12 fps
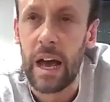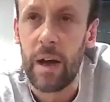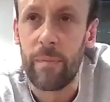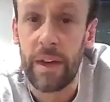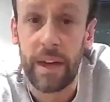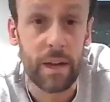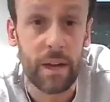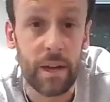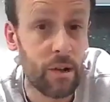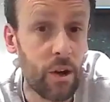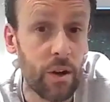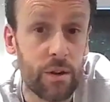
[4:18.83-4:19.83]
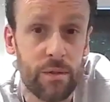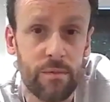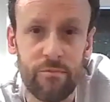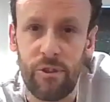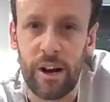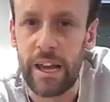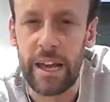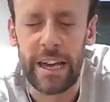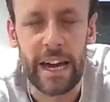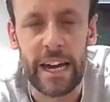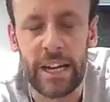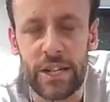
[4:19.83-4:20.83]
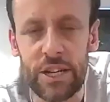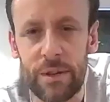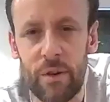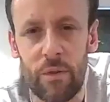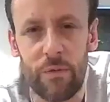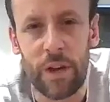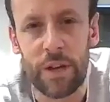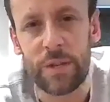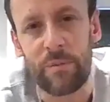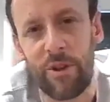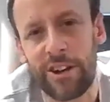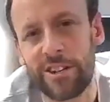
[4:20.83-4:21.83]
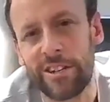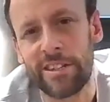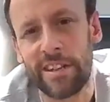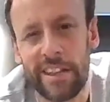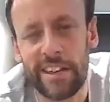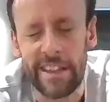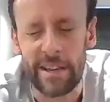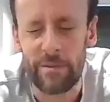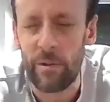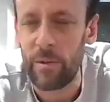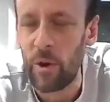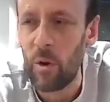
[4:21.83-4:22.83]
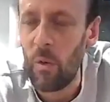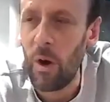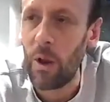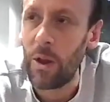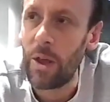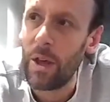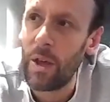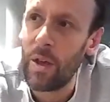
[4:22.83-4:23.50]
They can look really engaging on first impressions. And I think that's what we all want.